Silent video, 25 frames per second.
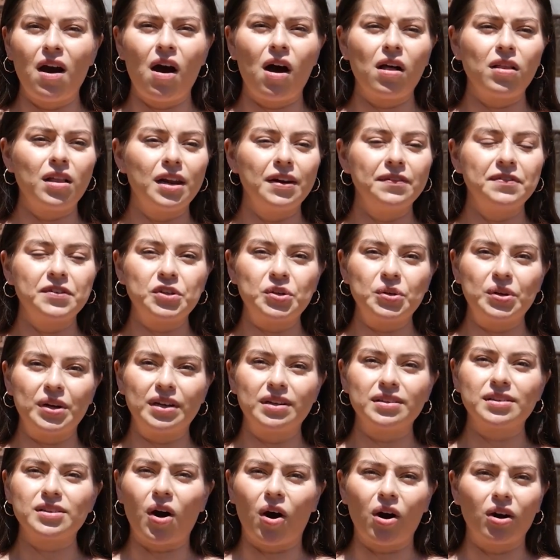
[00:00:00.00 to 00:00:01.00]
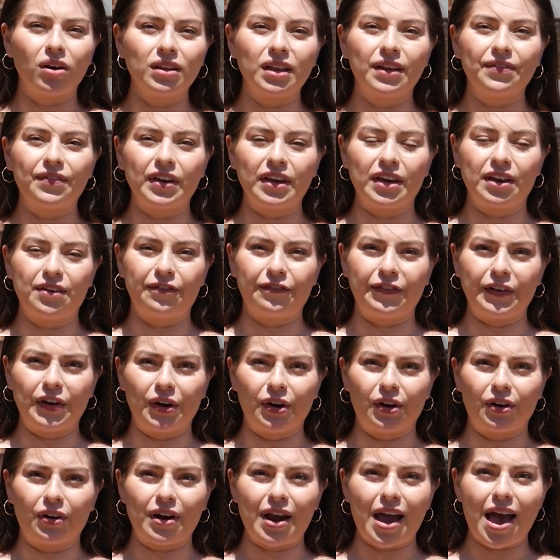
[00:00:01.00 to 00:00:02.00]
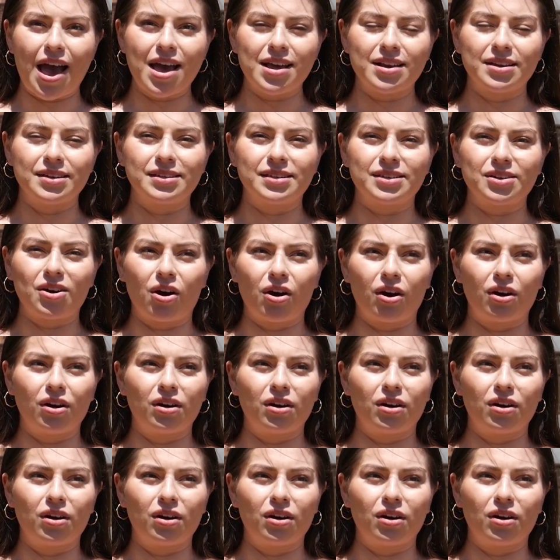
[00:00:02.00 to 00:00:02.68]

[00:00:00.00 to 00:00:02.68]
a lot of students are living in fear and